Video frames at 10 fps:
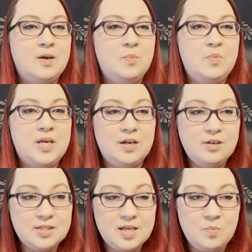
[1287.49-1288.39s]

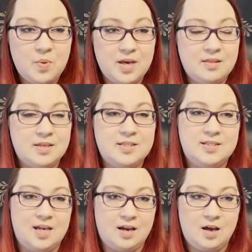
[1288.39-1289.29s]
Beginners can pick this
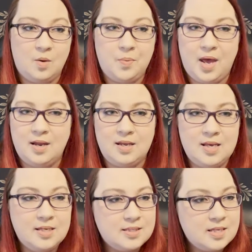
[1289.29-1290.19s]
deck up and
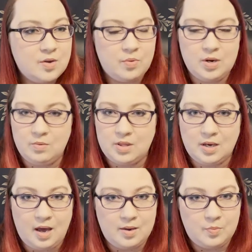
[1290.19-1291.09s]
easily read it with a
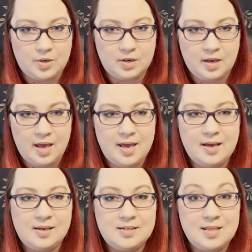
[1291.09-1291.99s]
guidebook
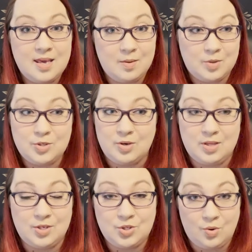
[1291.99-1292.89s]
and the imagery
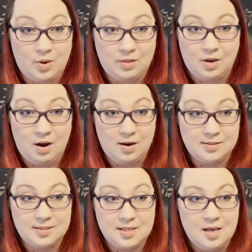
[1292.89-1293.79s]
that's shown on the
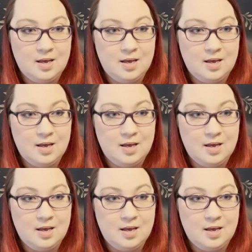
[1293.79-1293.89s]
cards.